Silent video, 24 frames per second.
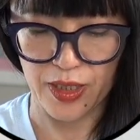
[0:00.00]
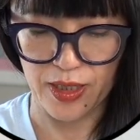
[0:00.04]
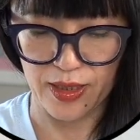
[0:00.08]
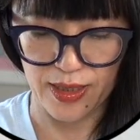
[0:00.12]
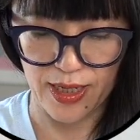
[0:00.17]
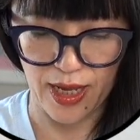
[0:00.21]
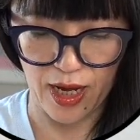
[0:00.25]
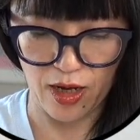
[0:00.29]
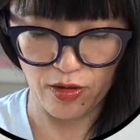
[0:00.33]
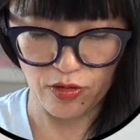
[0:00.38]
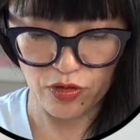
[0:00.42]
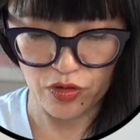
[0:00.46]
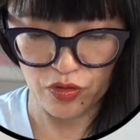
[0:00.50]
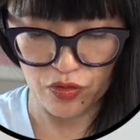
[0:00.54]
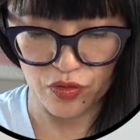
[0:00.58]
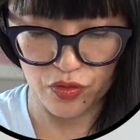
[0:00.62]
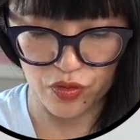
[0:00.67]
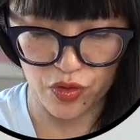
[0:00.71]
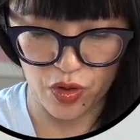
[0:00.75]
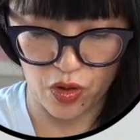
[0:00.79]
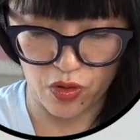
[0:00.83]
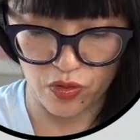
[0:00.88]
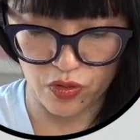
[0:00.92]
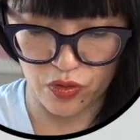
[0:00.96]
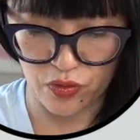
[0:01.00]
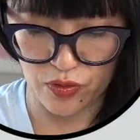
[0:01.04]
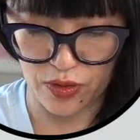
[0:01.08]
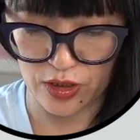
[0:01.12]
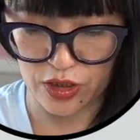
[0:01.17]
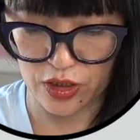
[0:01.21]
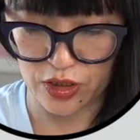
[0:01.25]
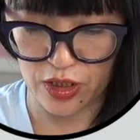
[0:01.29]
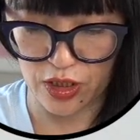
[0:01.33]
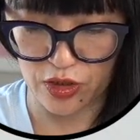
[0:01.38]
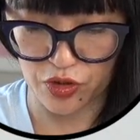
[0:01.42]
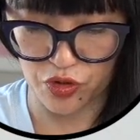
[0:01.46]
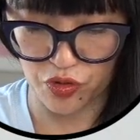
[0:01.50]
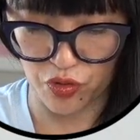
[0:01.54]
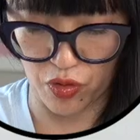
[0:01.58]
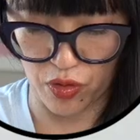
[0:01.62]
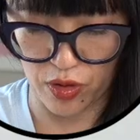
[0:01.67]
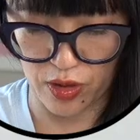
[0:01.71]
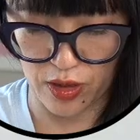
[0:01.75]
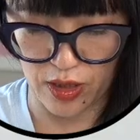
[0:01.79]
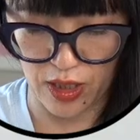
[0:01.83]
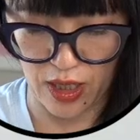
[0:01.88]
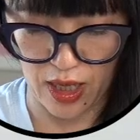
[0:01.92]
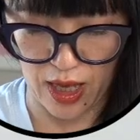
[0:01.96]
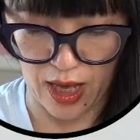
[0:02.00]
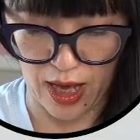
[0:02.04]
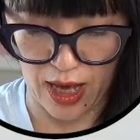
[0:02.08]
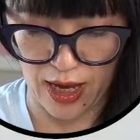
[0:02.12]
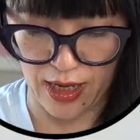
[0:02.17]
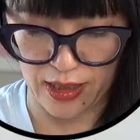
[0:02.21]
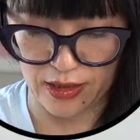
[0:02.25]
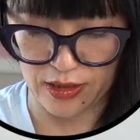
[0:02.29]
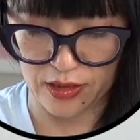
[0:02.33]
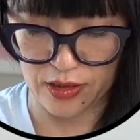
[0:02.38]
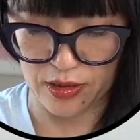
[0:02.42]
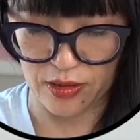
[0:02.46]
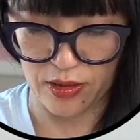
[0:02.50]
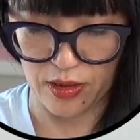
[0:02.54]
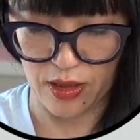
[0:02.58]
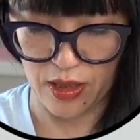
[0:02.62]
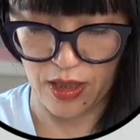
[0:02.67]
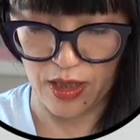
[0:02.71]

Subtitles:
Now you know you're gonna start drawing eyes